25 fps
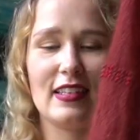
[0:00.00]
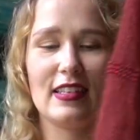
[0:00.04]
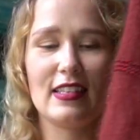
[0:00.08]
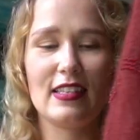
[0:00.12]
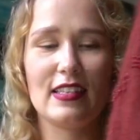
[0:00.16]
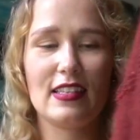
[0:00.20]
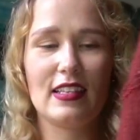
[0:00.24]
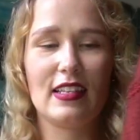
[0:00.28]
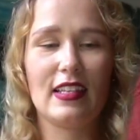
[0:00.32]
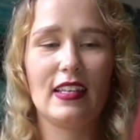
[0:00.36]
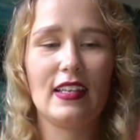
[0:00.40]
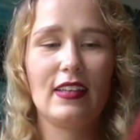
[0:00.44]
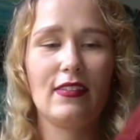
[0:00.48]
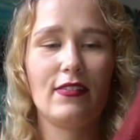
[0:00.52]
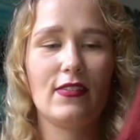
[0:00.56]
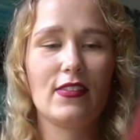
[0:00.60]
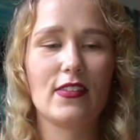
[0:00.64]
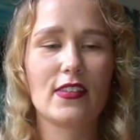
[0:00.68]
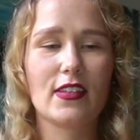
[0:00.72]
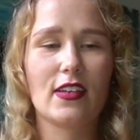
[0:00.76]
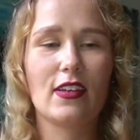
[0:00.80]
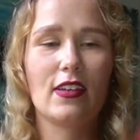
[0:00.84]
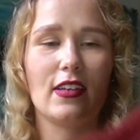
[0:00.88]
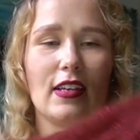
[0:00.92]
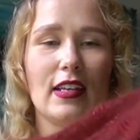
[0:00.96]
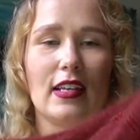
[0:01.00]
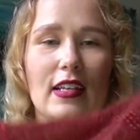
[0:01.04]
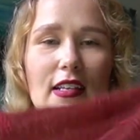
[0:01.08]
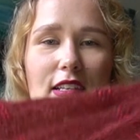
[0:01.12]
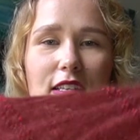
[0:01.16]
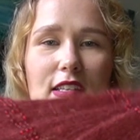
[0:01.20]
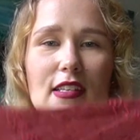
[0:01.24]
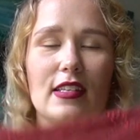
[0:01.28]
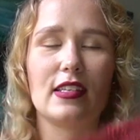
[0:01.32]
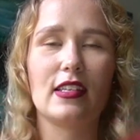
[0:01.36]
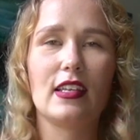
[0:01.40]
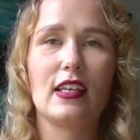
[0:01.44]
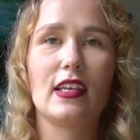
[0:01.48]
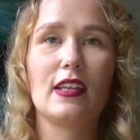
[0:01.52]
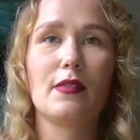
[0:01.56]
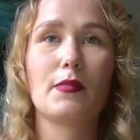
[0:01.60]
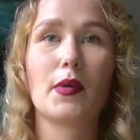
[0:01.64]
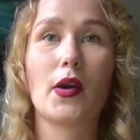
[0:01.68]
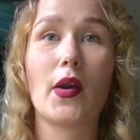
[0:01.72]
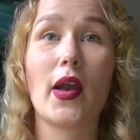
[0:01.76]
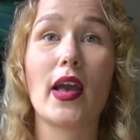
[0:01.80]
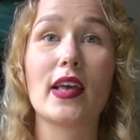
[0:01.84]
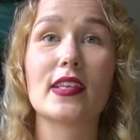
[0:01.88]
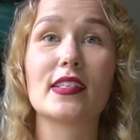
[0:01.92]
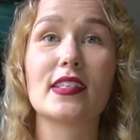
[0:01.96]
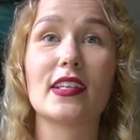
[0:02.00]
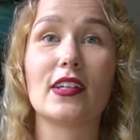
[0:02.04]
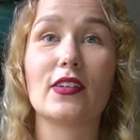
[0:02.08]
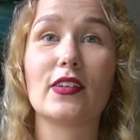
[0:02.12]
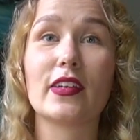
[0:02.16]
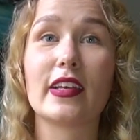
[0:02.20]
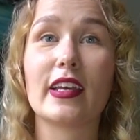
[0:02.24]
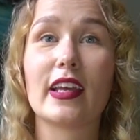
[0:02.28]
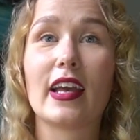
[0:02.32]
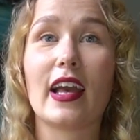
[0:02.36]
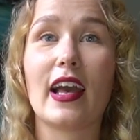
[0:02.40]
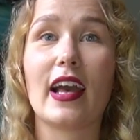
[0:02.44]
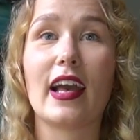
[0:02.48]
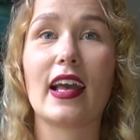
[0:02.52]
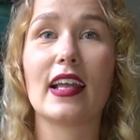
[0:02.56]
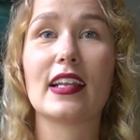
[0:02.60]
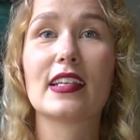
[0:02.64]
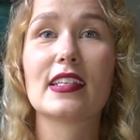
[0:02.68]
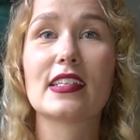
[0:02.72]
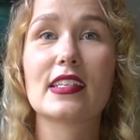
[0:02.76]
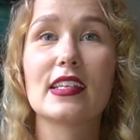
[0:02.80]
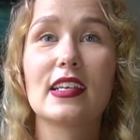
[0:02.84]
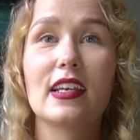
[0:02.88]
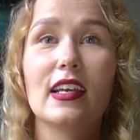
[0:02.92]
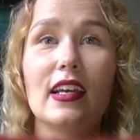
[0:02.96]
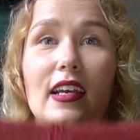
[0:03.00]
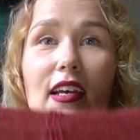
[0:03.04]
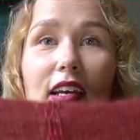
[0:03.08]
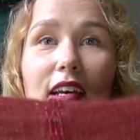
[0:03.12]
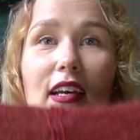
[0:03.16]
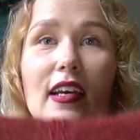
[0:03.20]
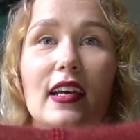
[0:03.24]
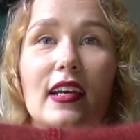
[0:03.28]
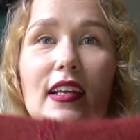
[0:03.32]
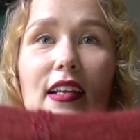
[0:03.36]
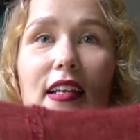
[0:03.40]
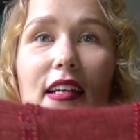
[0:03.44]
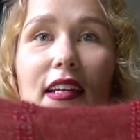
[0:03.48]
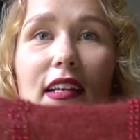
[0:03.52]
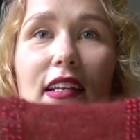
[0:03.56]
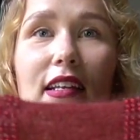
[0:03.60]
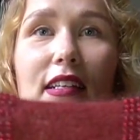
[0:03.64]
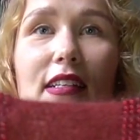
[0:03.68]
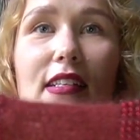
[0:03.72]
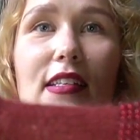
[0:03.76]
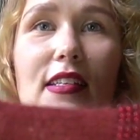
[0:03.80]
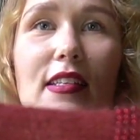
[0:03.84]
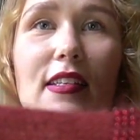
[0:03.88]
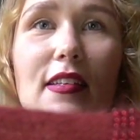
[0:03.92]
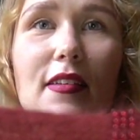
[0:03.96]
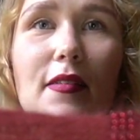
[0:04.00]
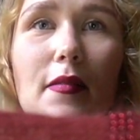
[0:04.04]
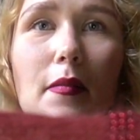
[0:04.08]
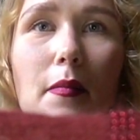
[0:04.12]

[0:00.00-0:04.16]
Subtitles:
the sleeves are knit in mohair silk and knit